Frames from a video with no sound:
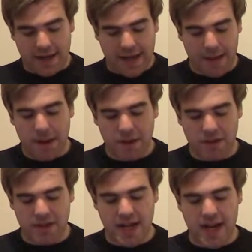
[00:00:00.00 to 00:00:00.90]
came out on
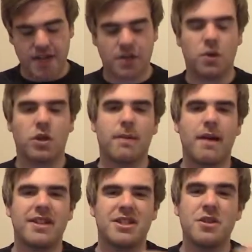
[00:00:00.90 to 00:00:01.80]
the stage and talked
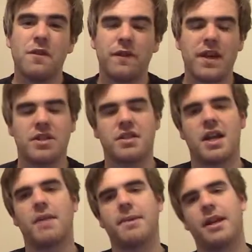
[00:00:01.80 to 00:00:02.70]
about these new features
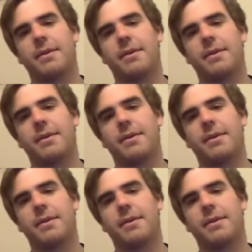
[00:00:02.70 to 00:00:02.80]
that are